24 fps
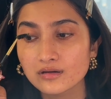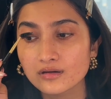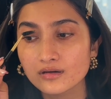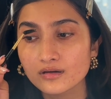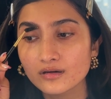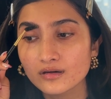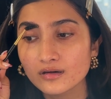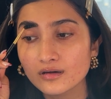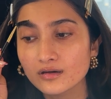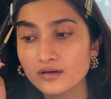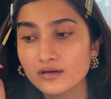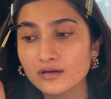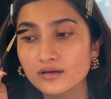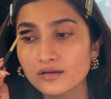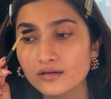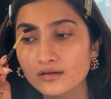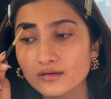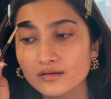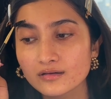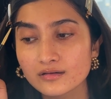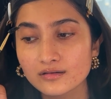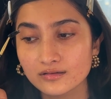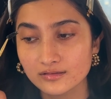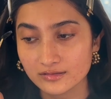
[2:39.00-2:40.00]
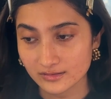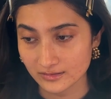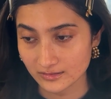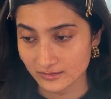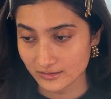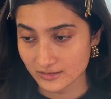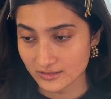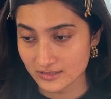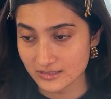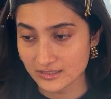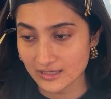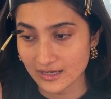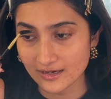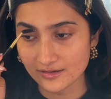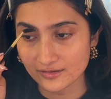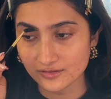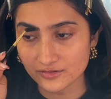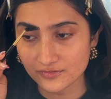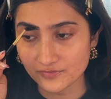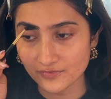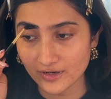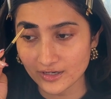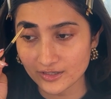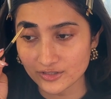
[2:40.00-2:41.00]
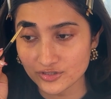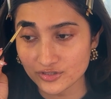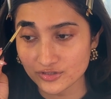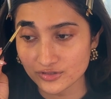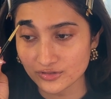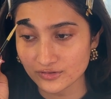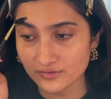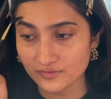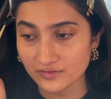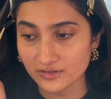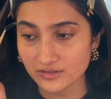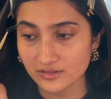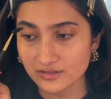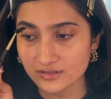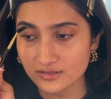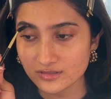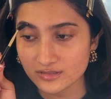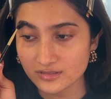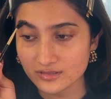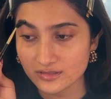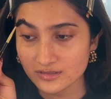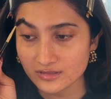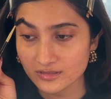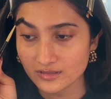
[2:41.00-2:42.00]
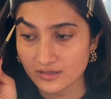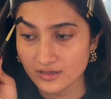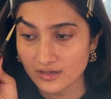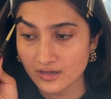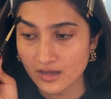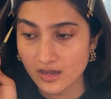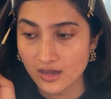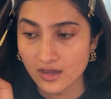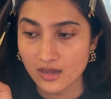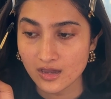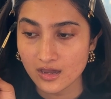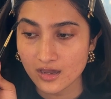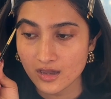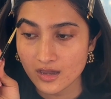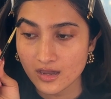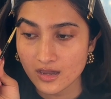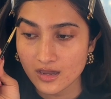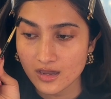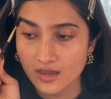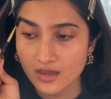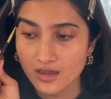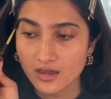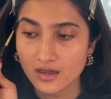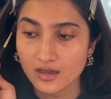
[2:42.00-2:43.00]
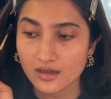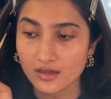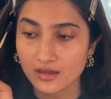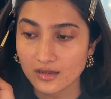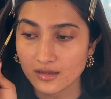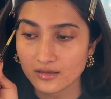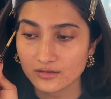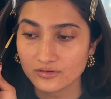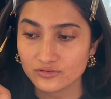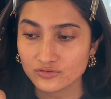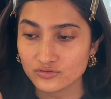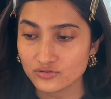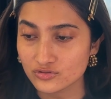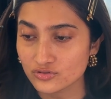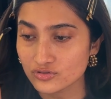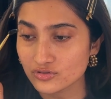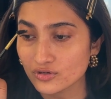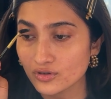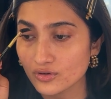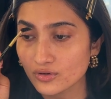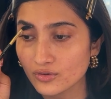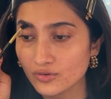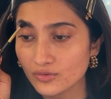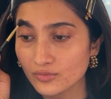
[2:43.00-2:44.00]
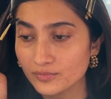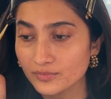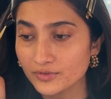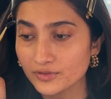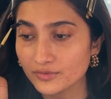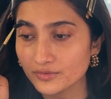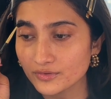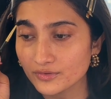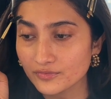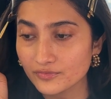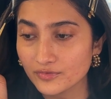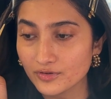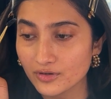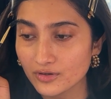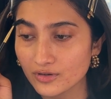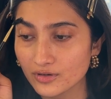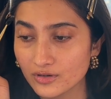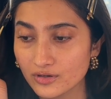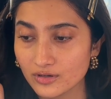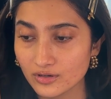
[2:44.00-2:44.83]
Oh, the satisfaction of this is so beautiful.